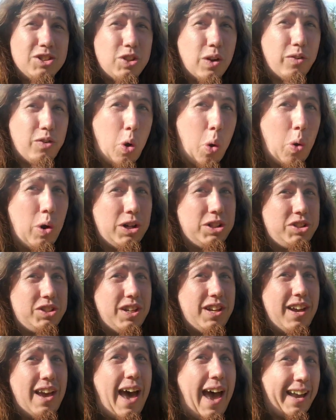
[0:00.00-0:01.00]
So of course,
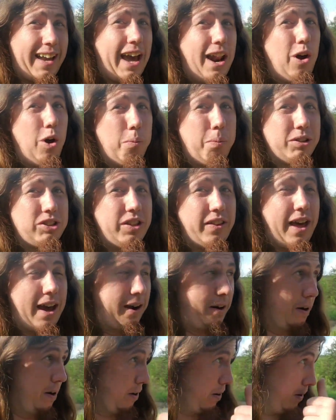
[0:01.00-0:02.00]
I got a whole bunch of that,
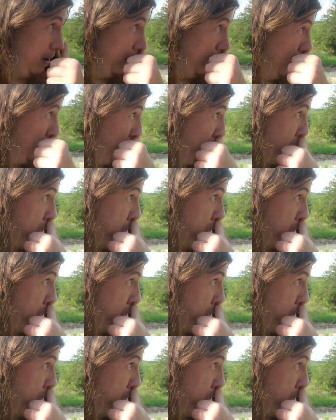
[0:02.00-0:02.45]
right?